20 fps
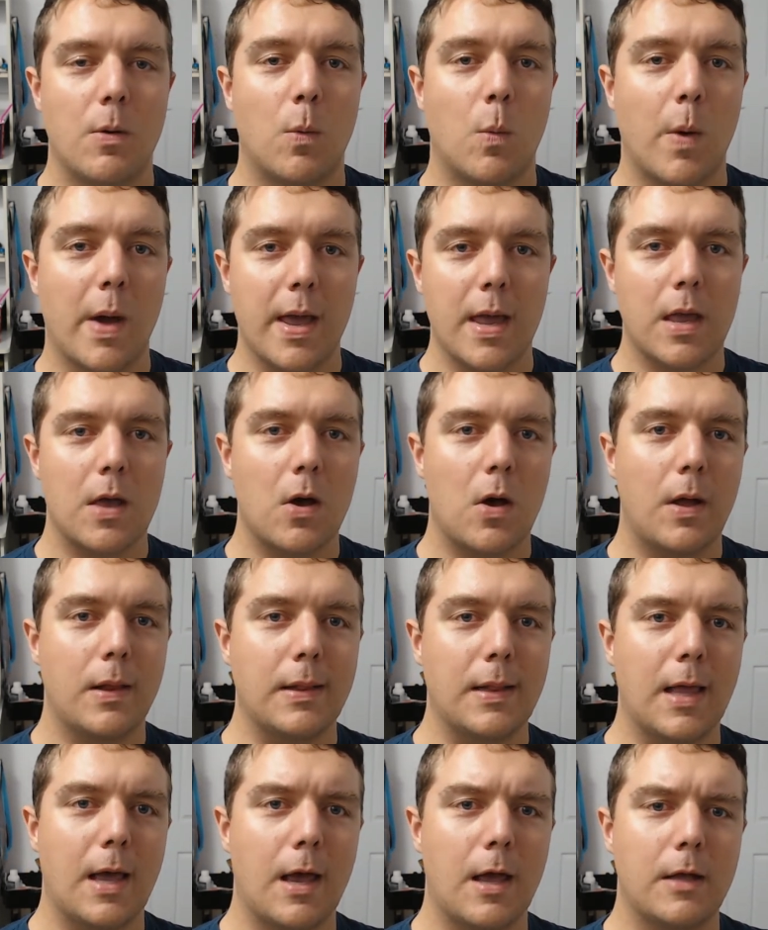Wake
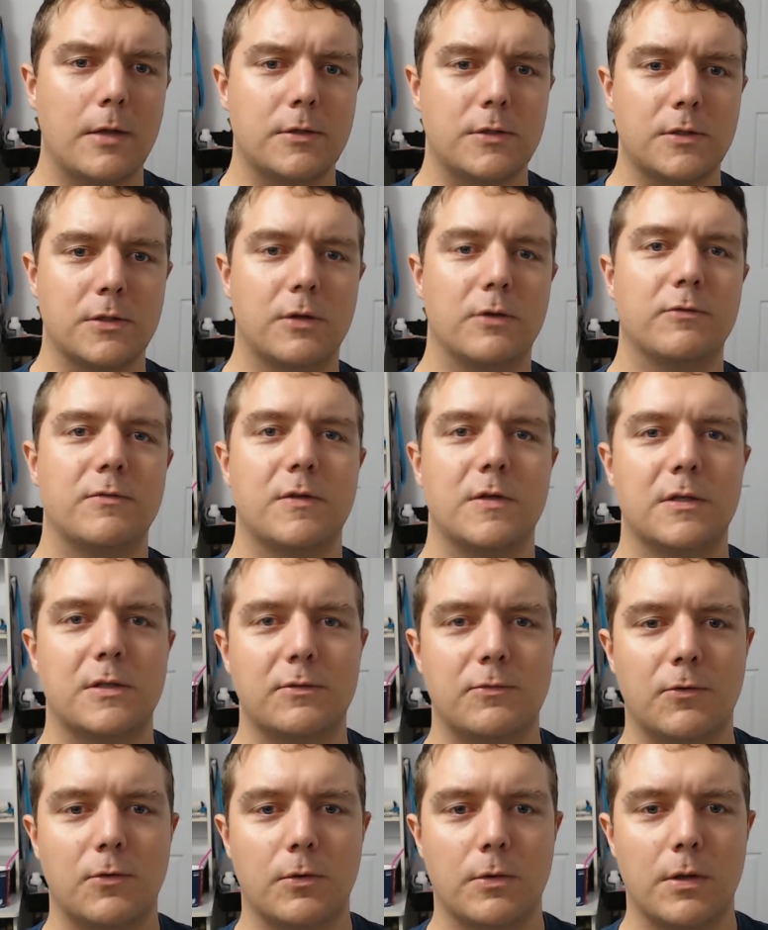on LAN solves
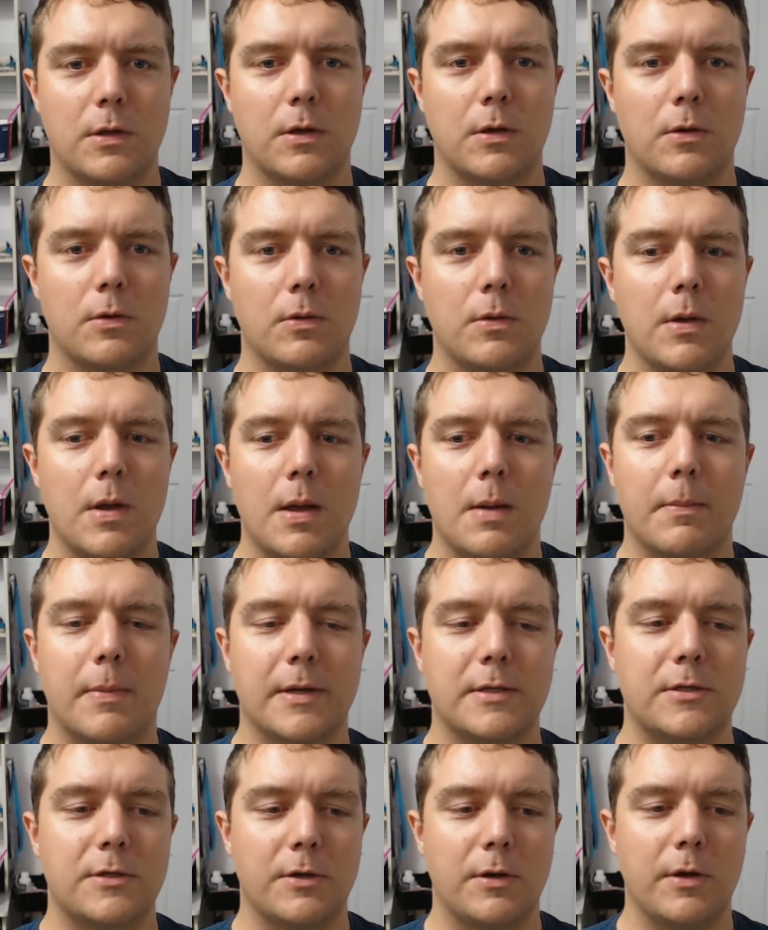this for you
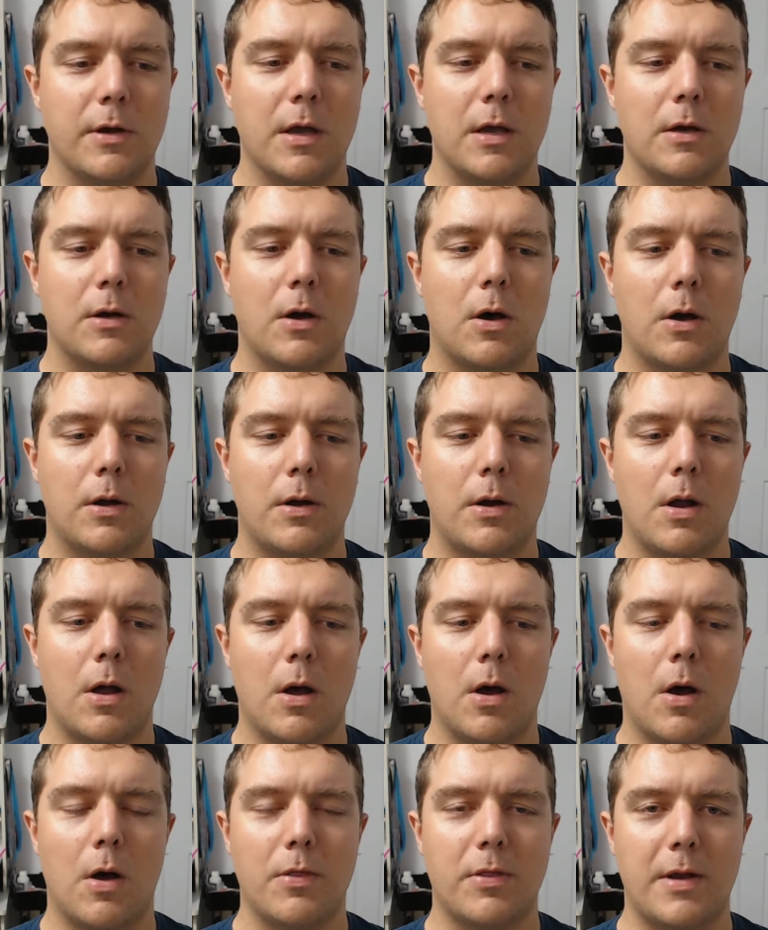by turning it on
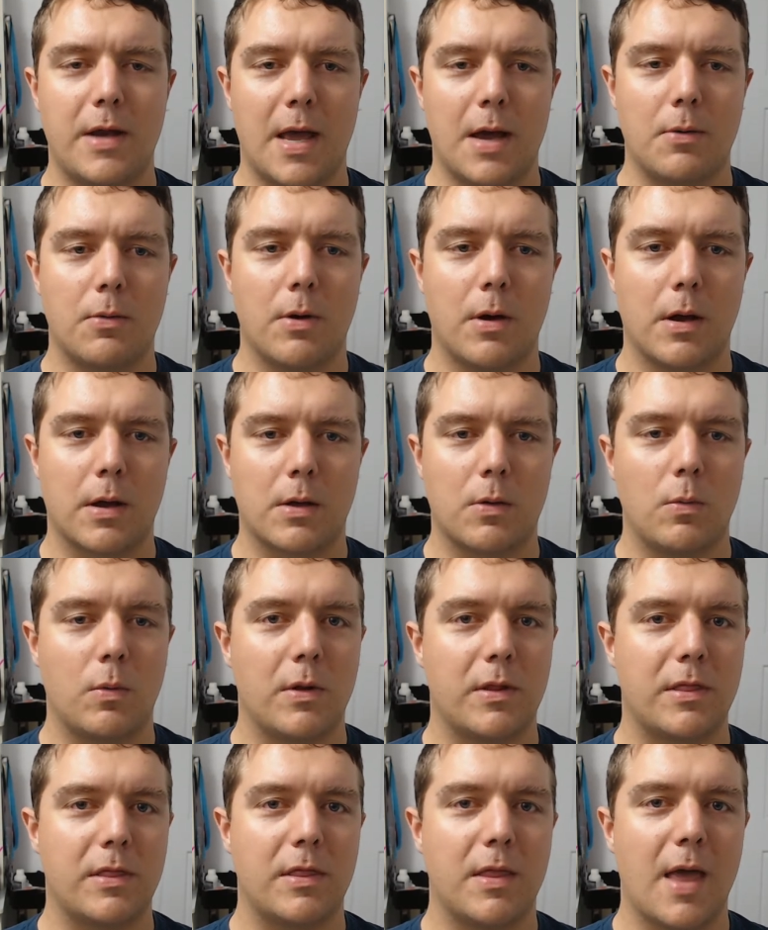on the network
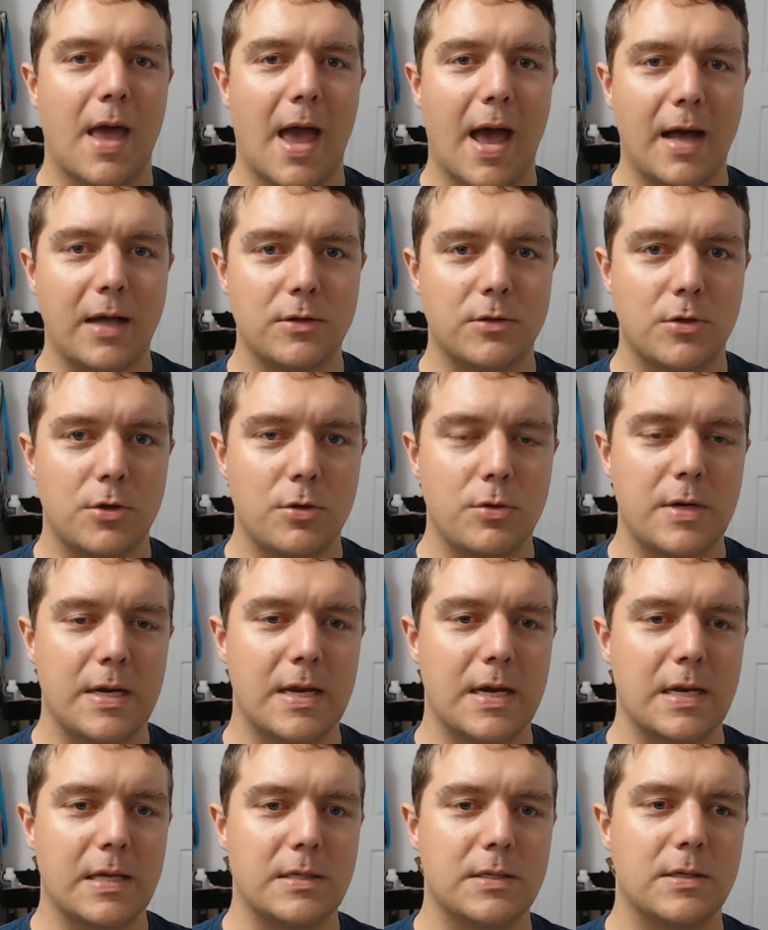without you
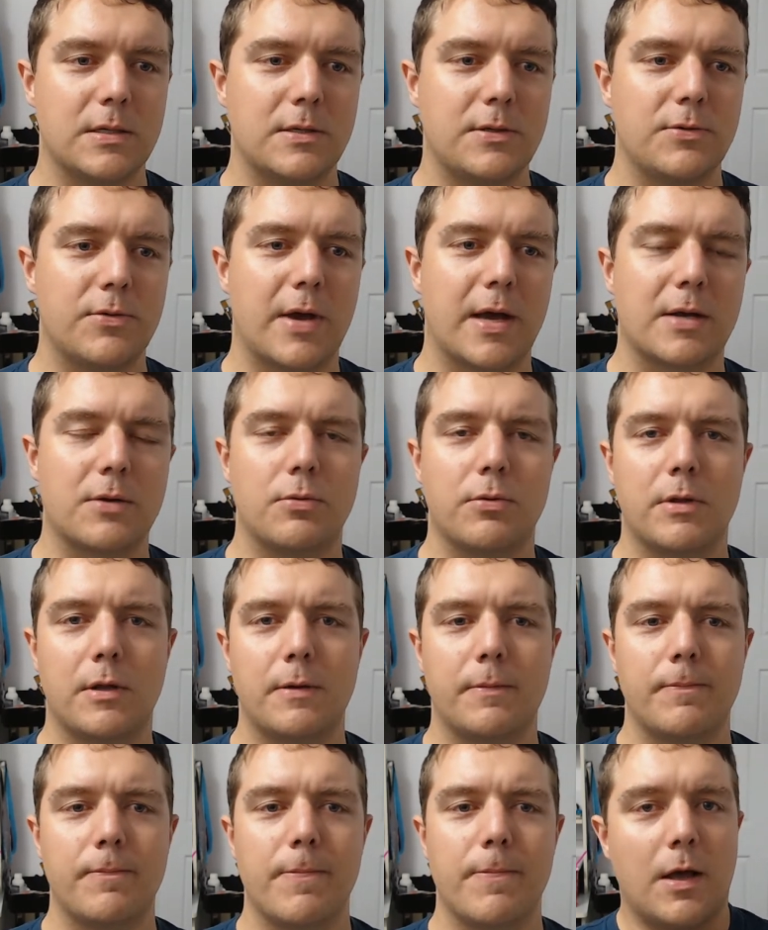needing to interact with it.
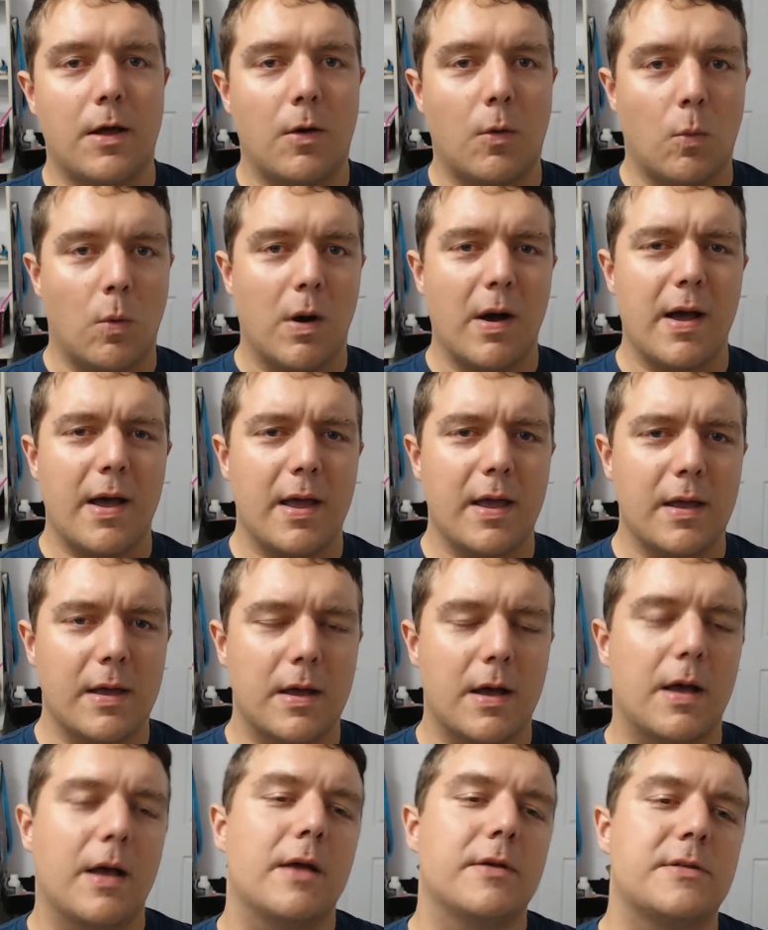Why
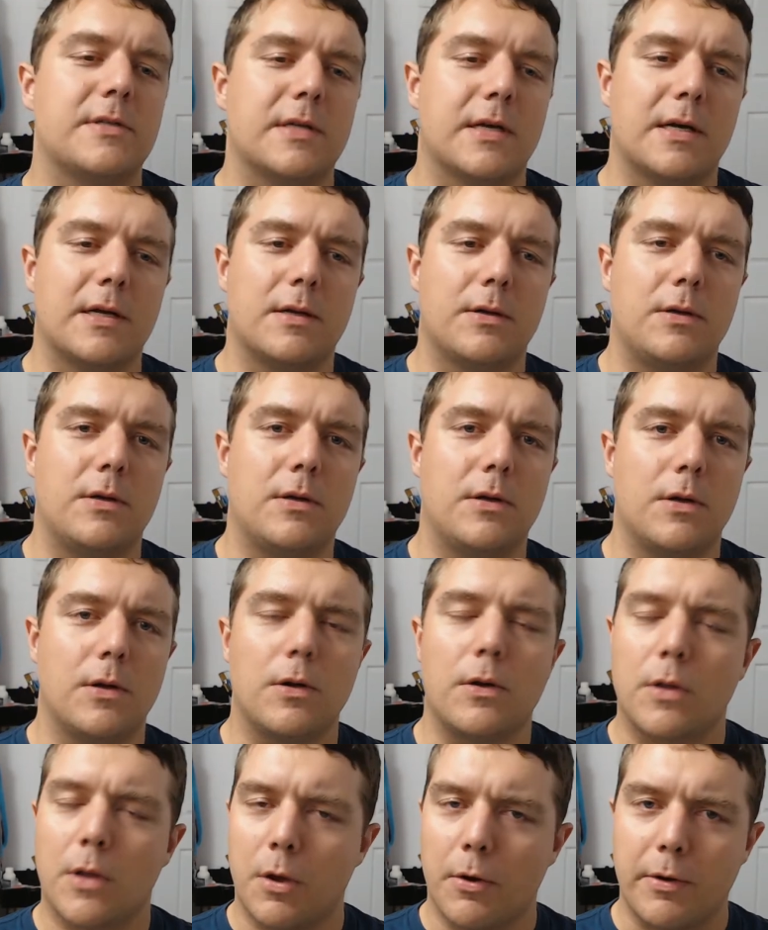I started
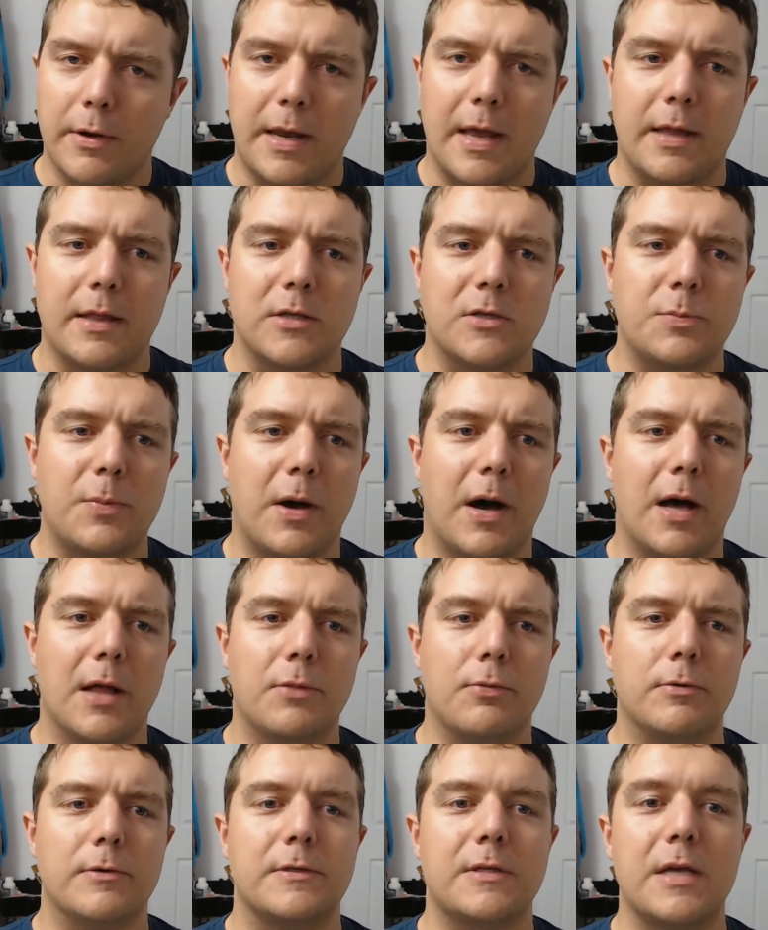going down this
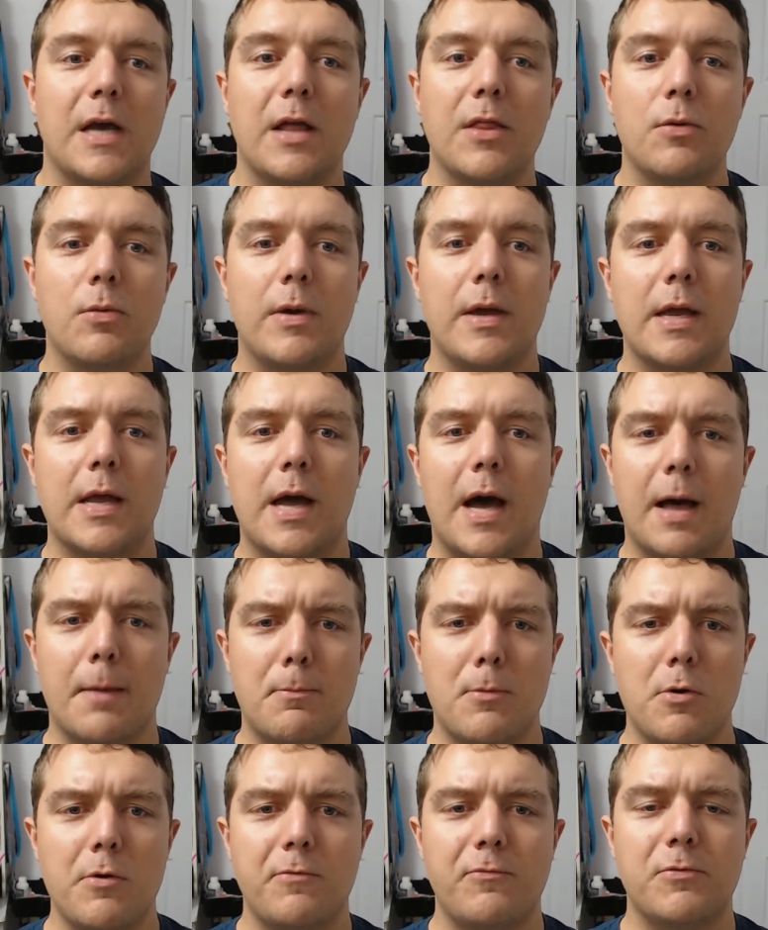path was the other week I
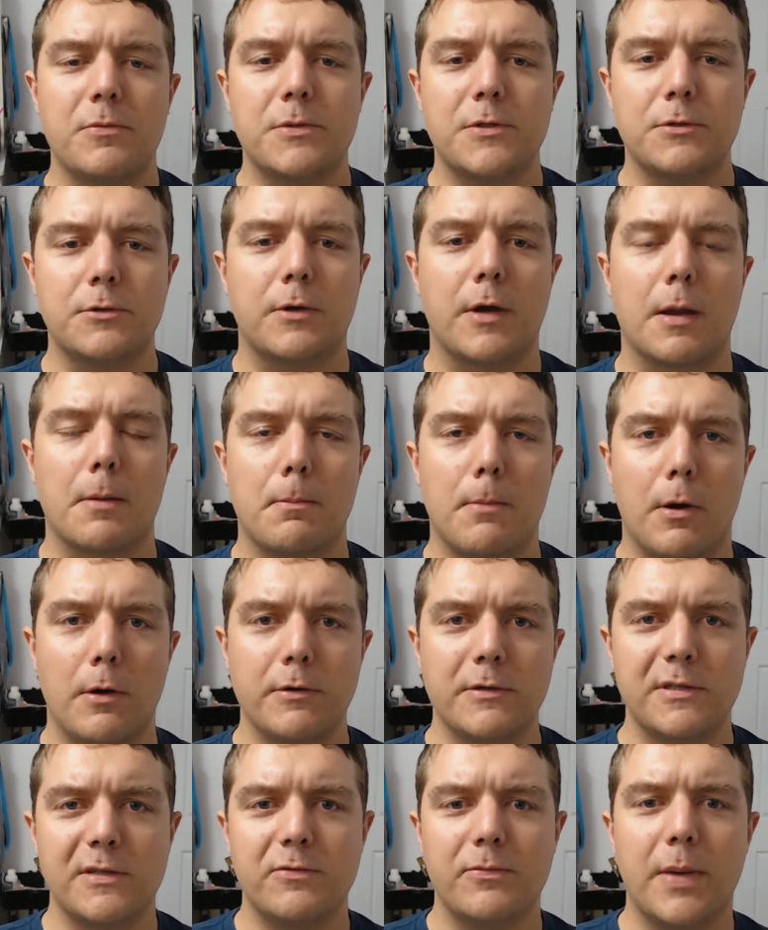moved from storing
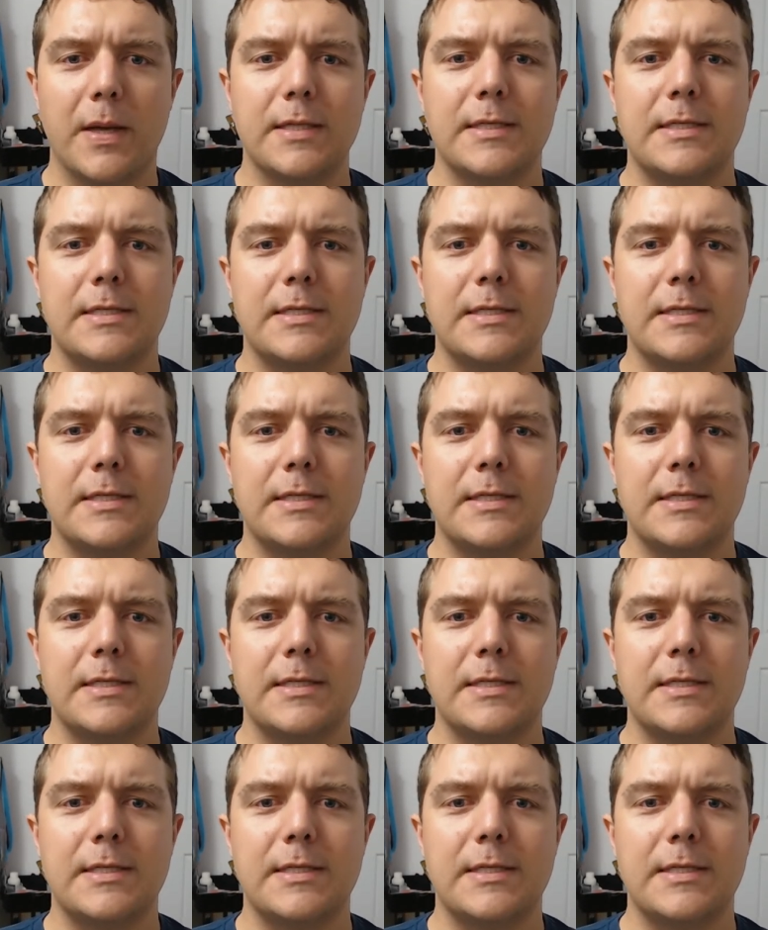most of my